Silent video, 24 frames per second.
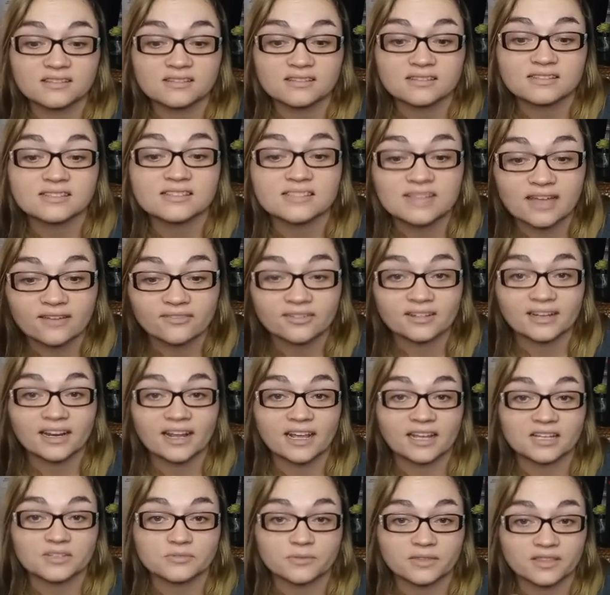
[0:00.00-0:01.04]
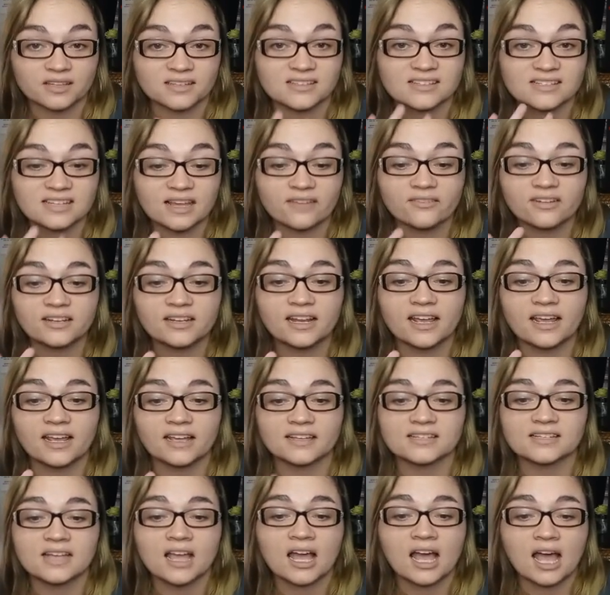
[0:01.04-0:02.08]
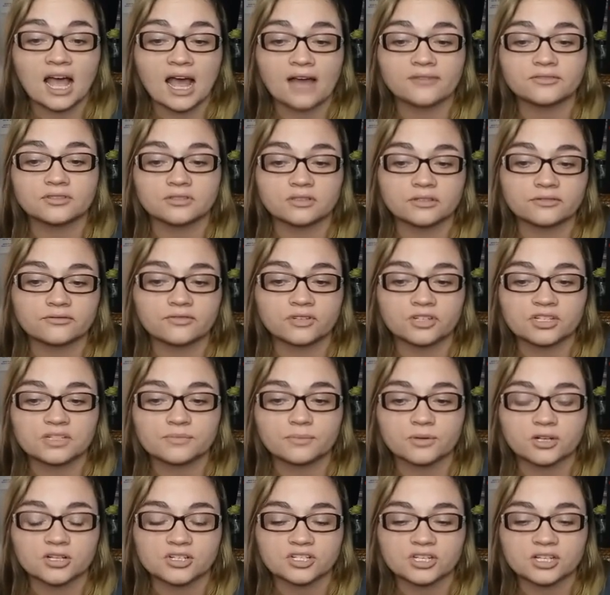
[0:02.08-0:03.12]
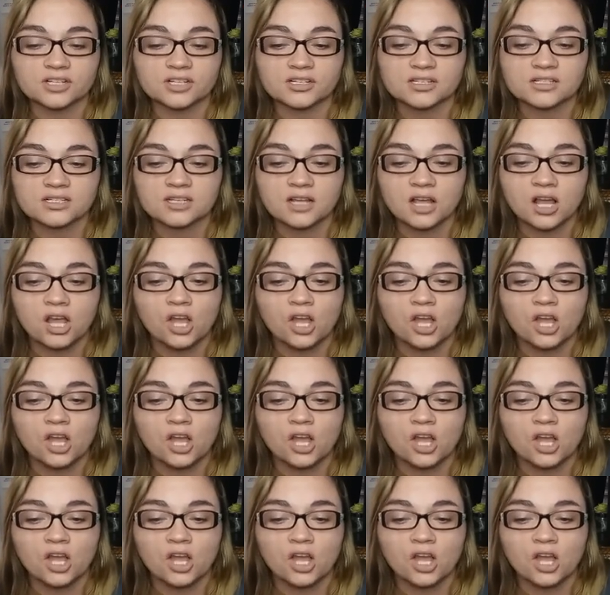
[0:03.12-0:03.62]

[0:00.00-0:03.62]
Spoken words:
7 days. Within 7 days after their first purchase.